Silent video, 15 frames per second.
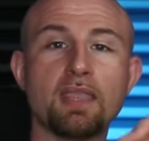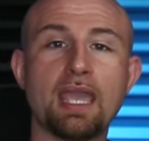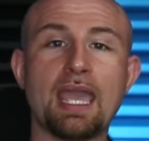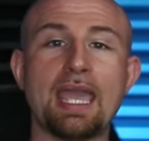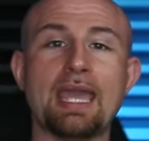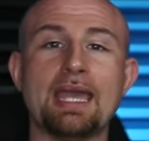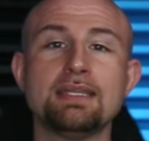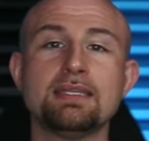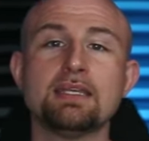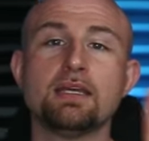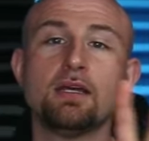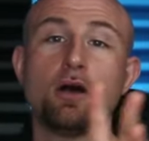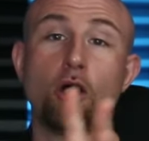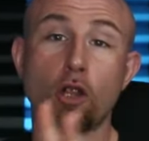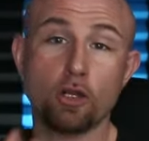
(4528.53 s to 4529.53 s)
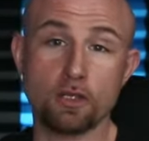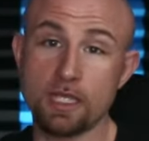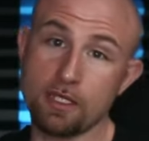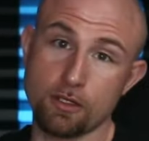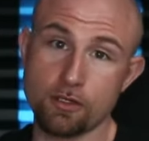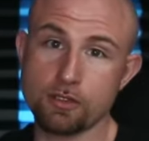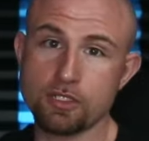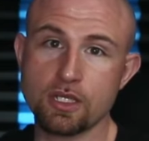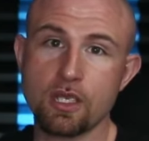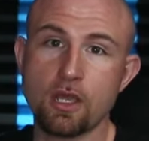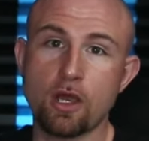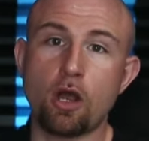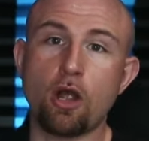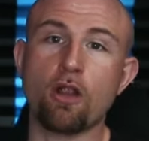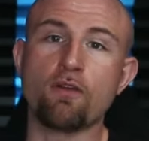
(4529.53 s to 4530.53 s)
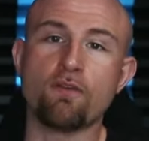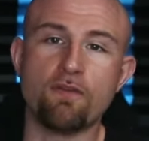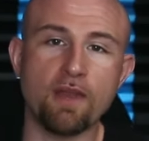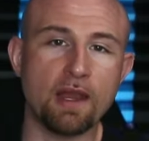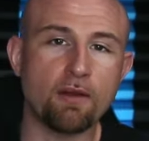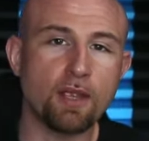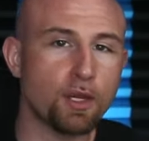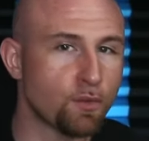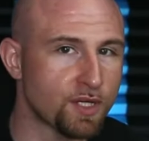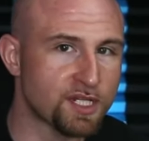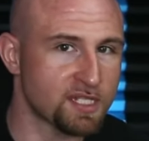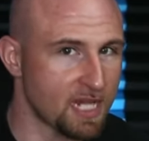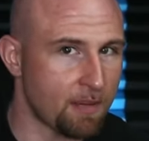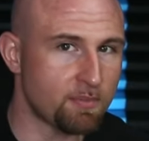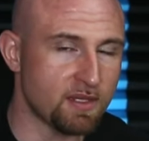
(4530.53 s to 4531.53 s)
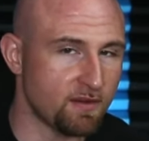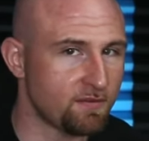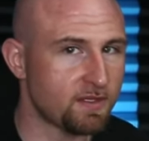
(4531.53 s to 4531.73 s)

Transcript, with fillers: and our leaders are very receptive